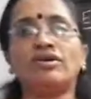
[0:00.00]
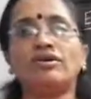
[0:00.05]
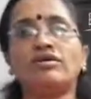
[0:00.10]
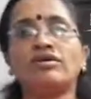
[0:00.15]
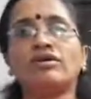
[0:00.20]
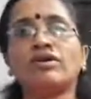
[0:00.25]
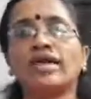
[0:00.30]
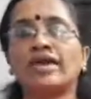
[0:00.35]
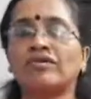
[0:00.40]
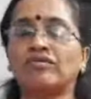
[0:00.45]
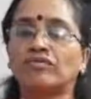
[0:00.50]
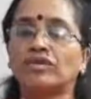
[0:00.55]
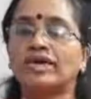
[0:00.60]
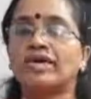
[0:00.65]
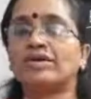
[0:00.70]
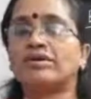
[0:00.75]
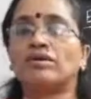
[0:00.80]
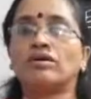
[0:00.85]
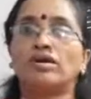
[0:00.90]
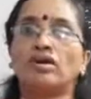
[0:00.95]
you can
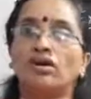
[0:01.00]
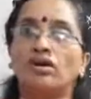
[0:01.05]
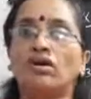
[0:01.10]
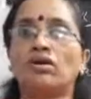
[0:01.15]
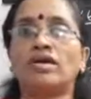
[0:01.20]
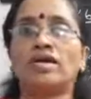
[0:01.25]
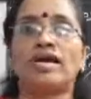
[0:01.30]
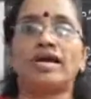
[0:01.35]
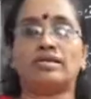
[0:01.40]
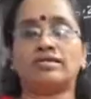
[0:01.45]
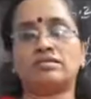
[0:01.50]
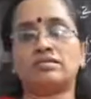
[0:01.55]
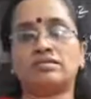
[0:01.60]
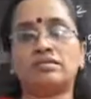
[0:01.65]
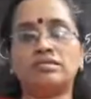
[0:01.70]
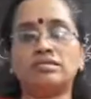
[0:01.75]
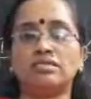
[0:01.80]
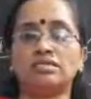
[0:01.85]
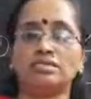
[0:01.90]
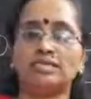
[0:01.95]
write all
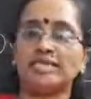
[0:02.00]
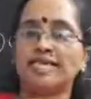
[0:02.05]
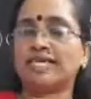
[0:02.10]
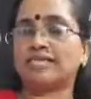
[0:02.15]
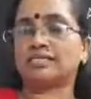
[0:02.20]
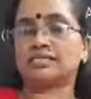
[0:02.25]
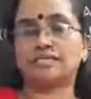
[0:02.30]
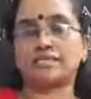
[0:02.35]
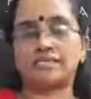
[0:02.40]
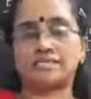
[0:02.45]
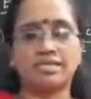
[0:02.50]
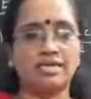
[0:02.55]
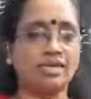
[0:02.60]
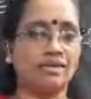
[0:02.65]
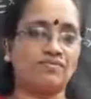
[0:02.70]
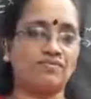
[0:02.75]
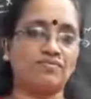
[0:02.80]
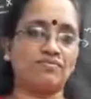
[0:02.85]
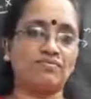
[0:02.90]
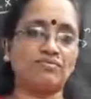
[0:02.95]
answers in the text
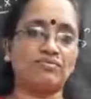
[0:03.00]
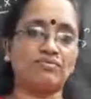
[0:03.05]
itself.